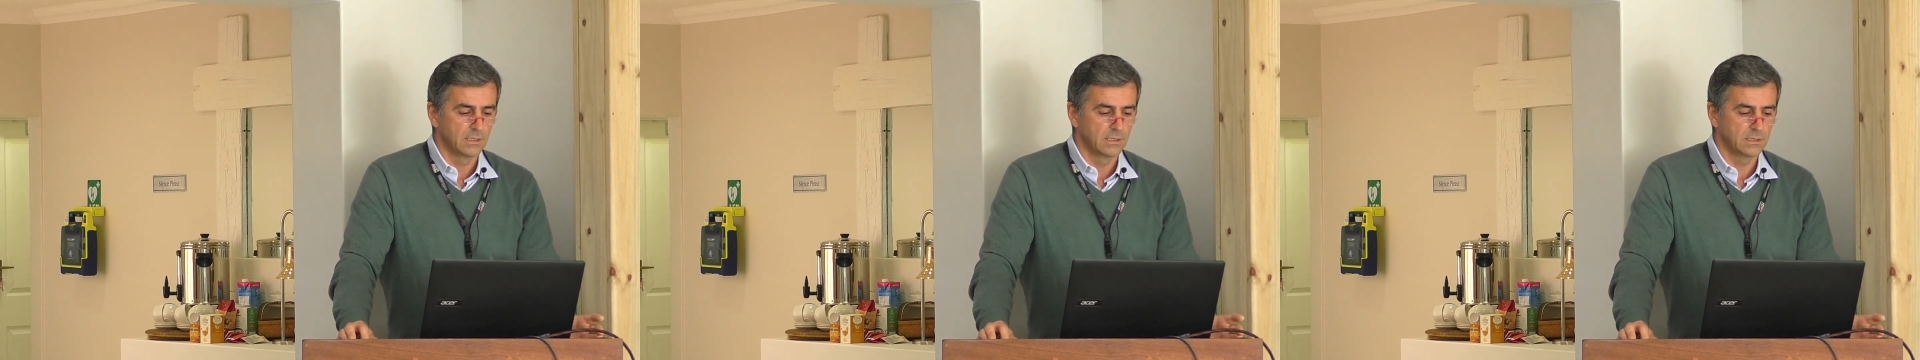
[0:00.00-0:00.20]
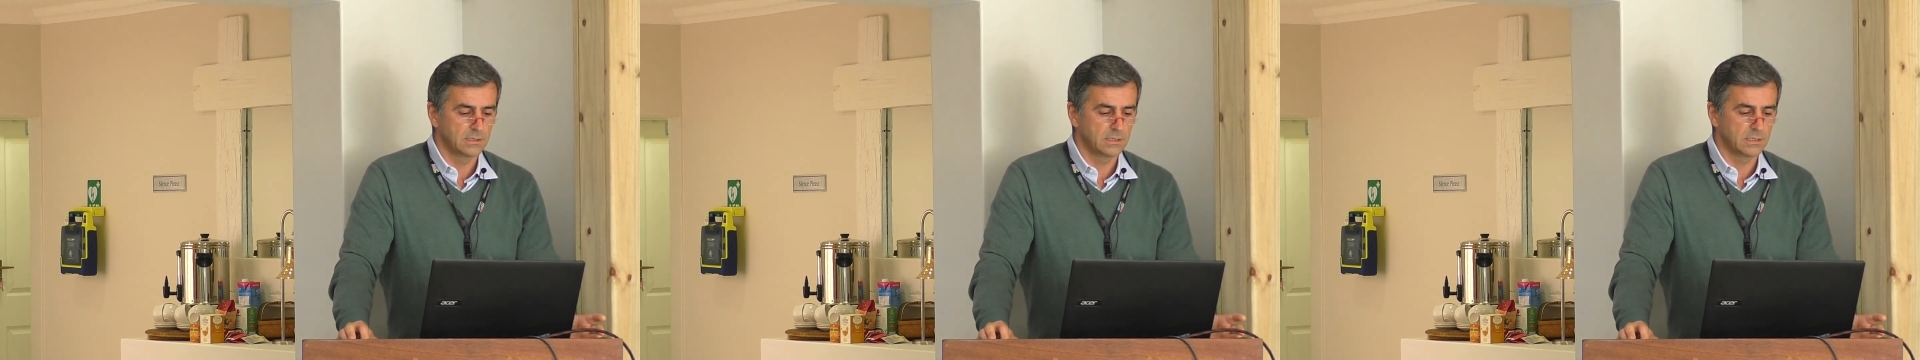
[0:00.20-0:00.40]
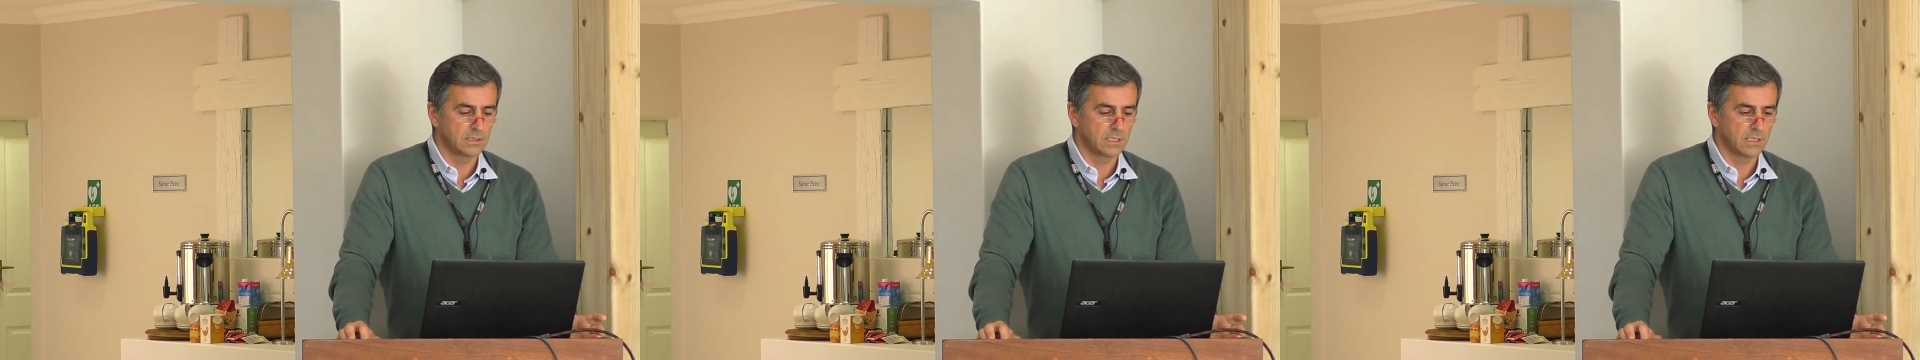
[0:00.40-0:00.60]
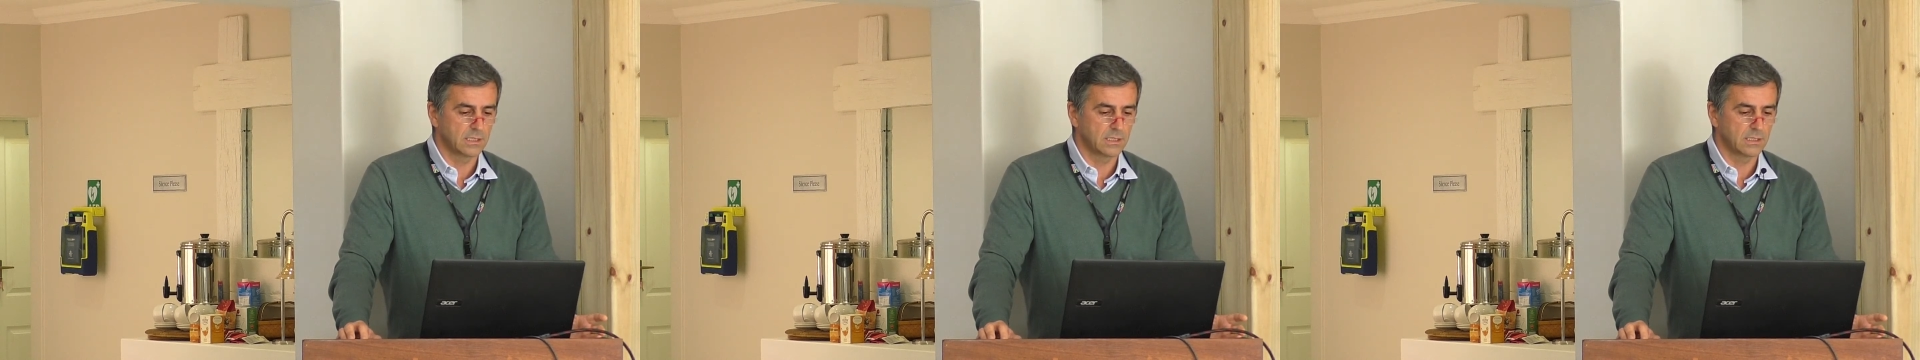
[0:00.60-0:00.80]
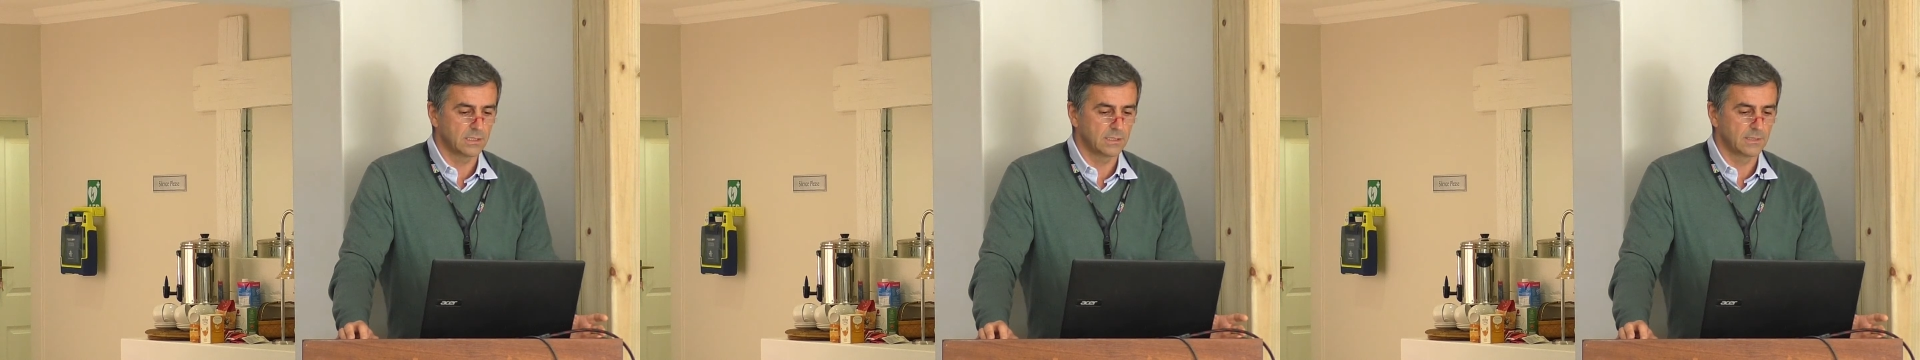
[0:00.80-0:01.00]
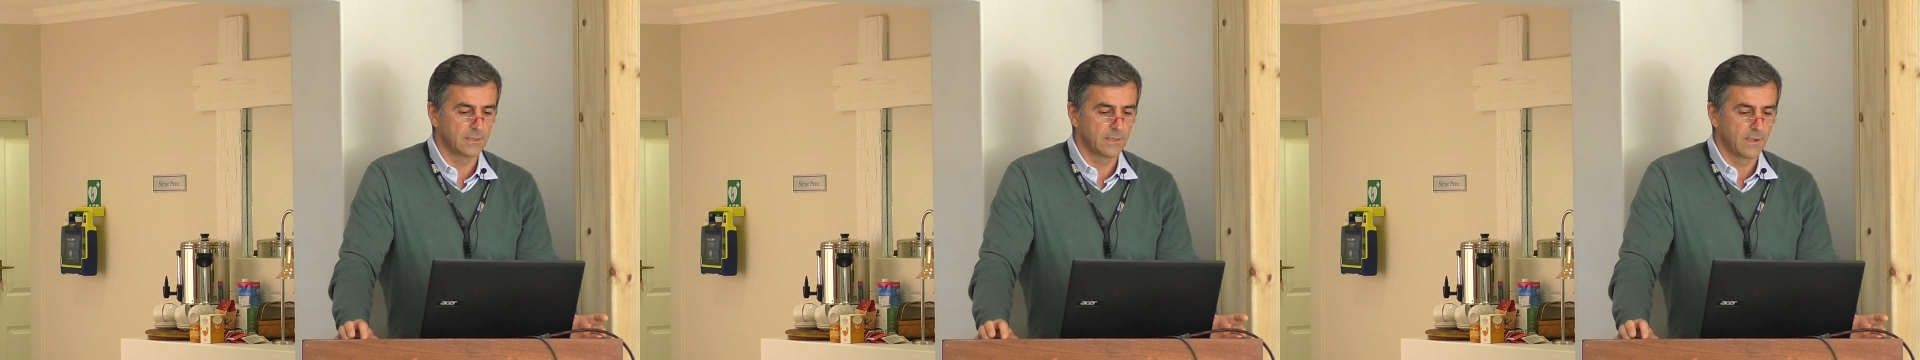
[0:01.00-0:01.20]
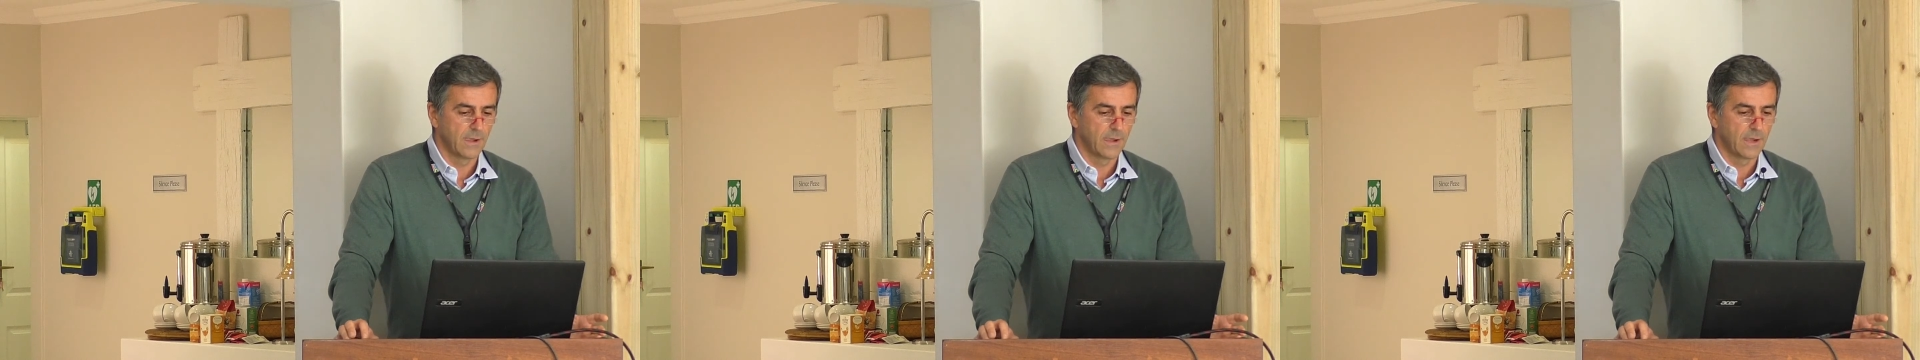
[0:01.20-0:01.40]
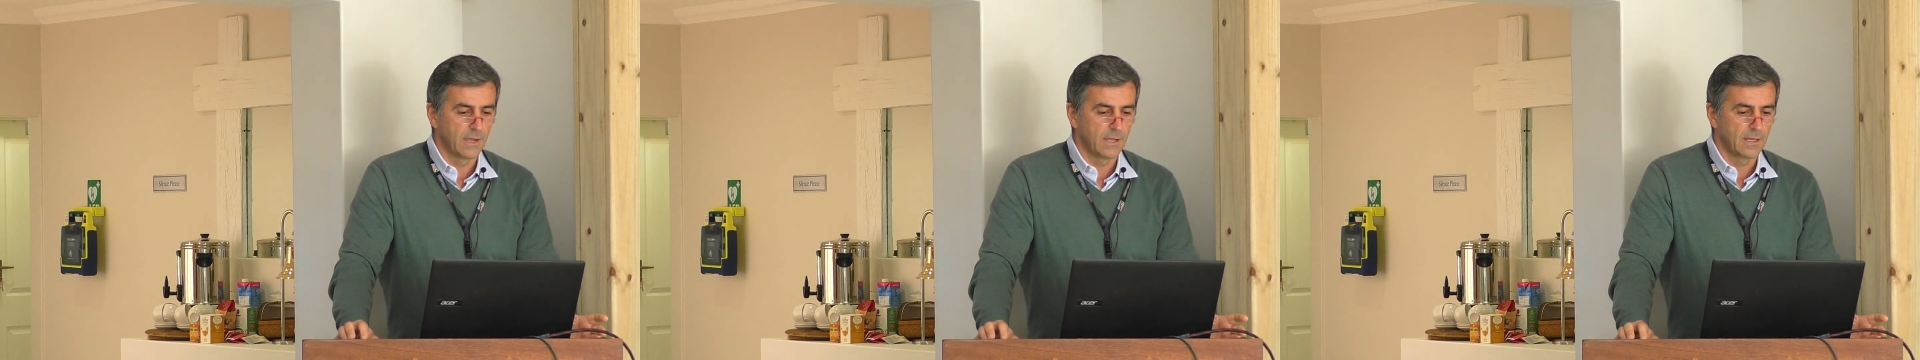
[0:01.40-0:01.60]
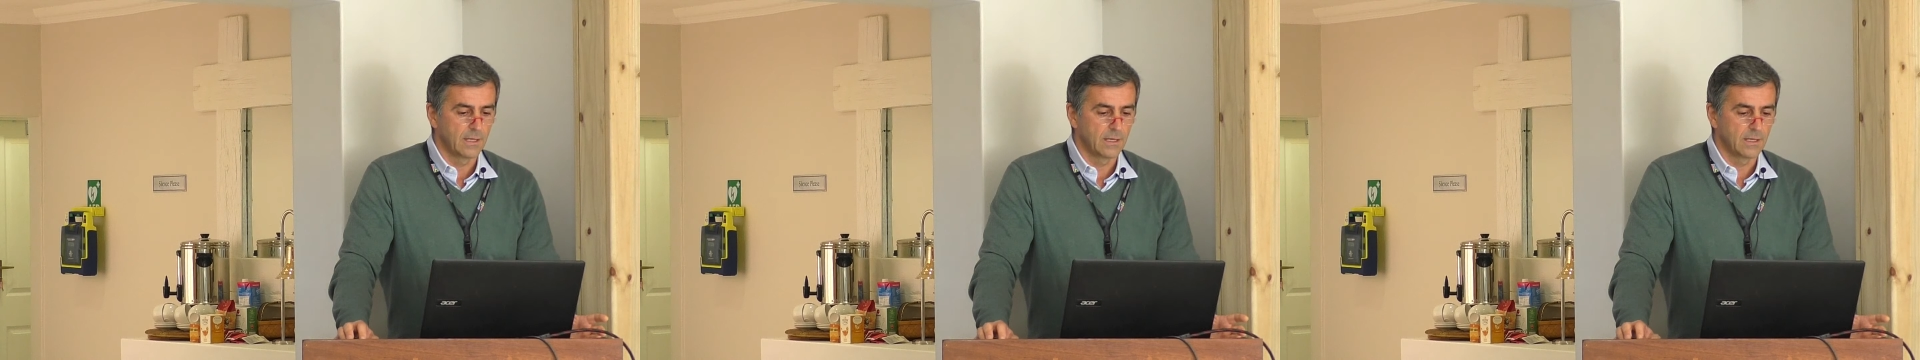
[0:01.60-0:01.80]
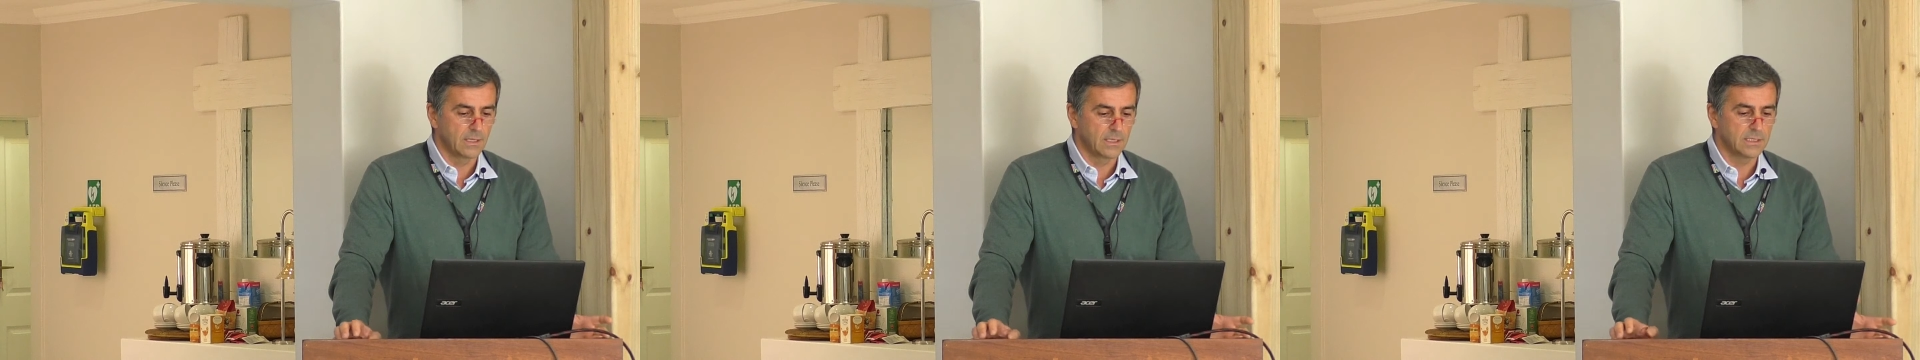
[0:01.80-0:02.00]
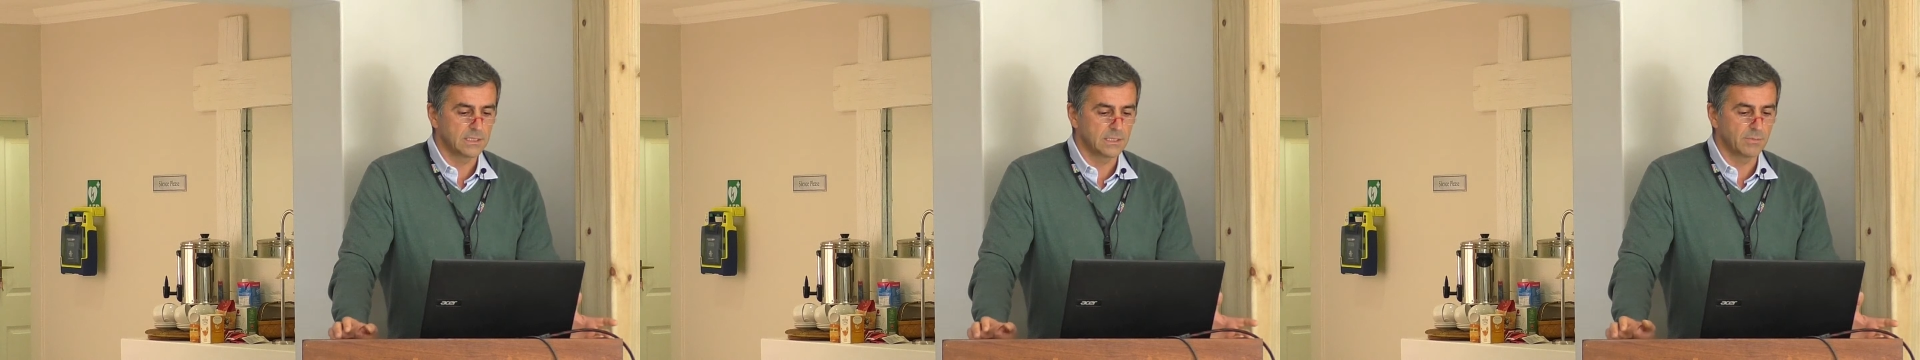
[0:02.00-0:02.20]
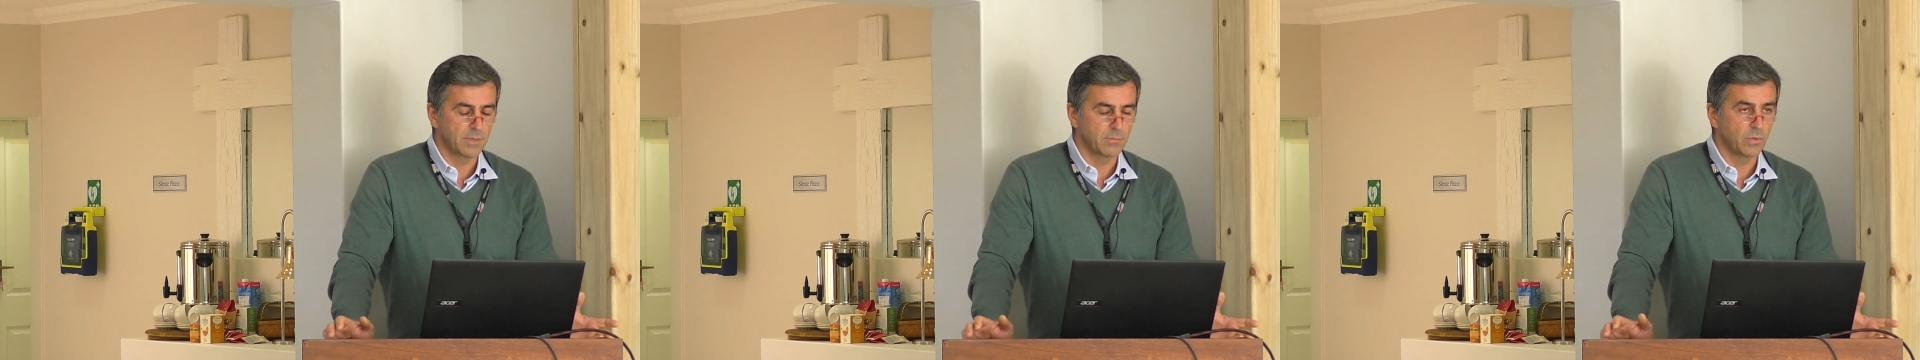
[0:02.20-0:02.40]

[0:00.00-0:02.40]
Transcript: This is like a reasonably